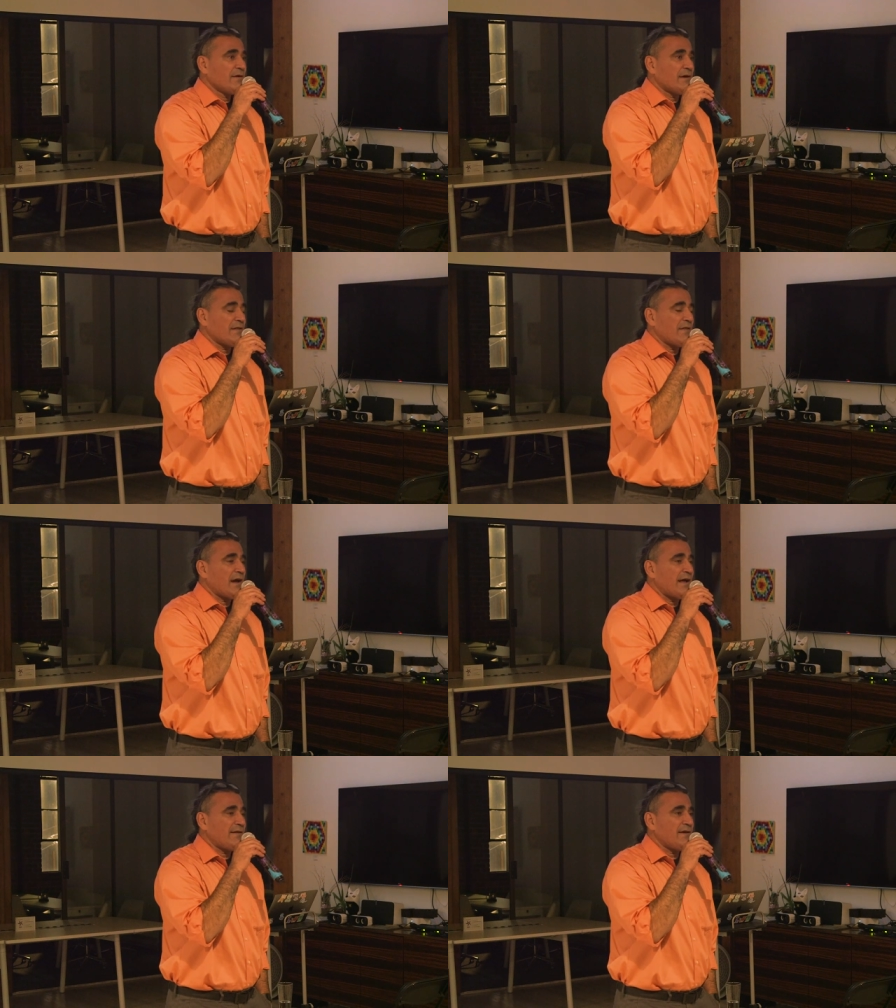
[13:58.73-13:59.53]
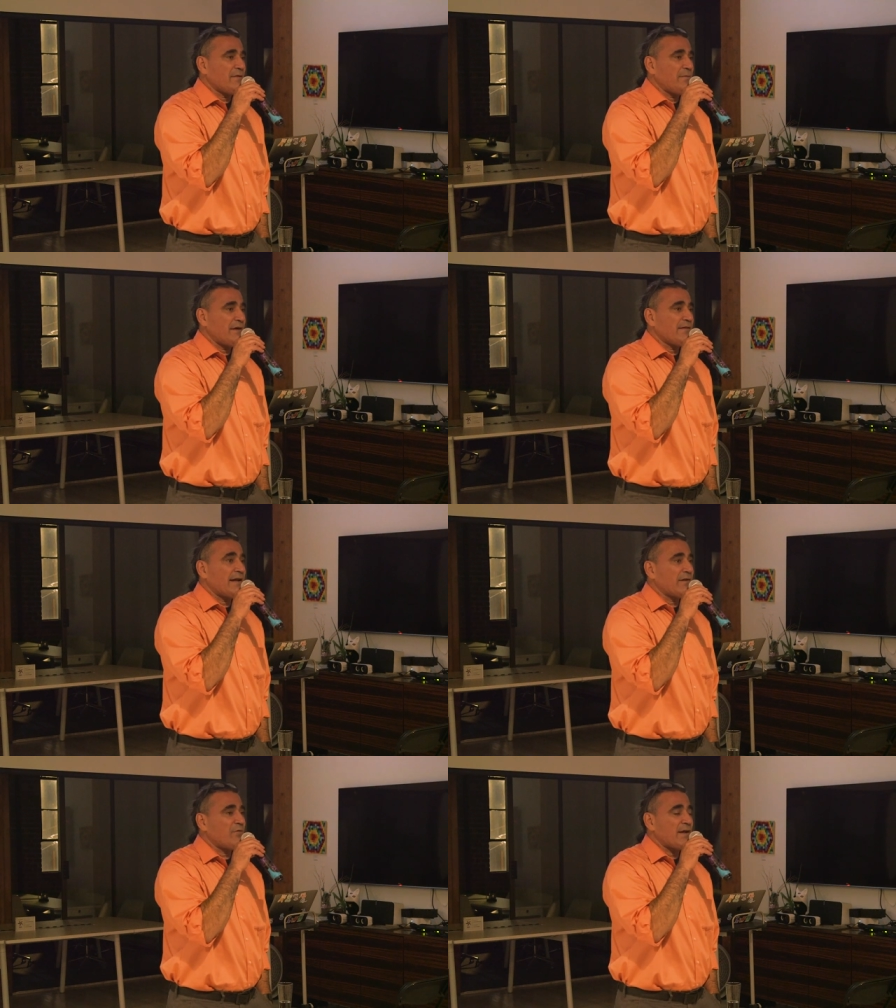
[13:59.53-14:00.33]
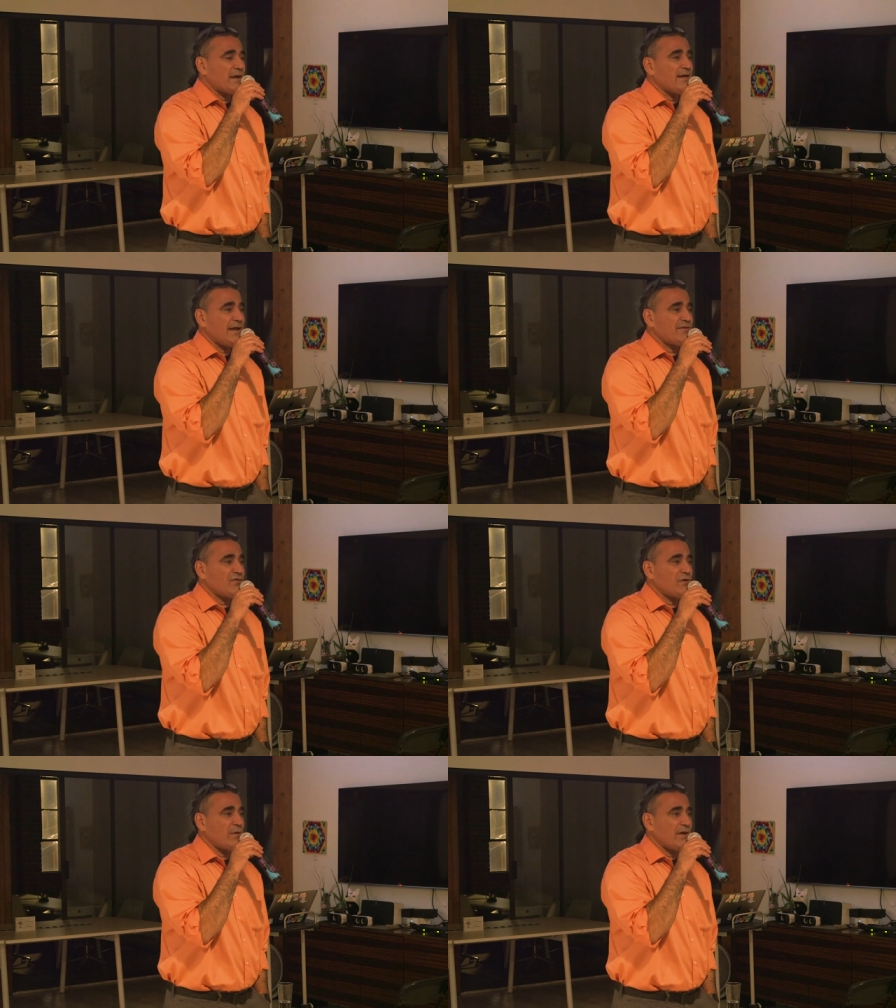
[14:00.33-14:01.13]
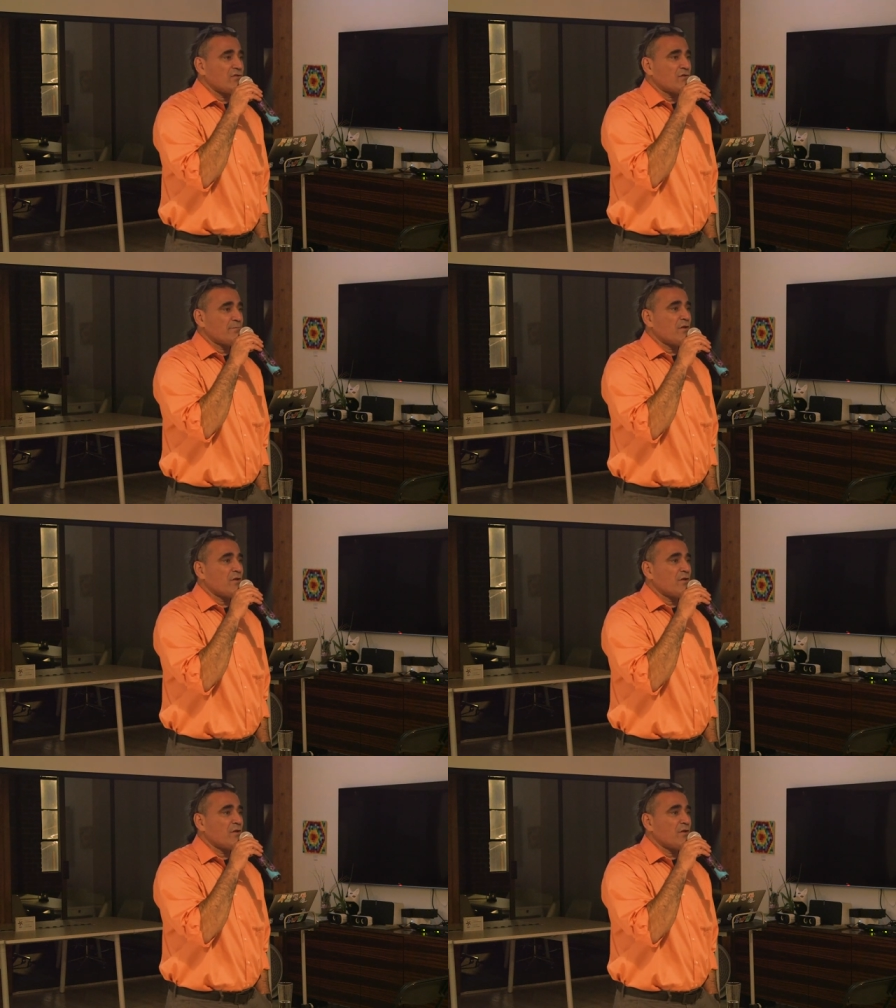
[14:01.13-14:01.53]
Uh, the idea being that if we can get you in your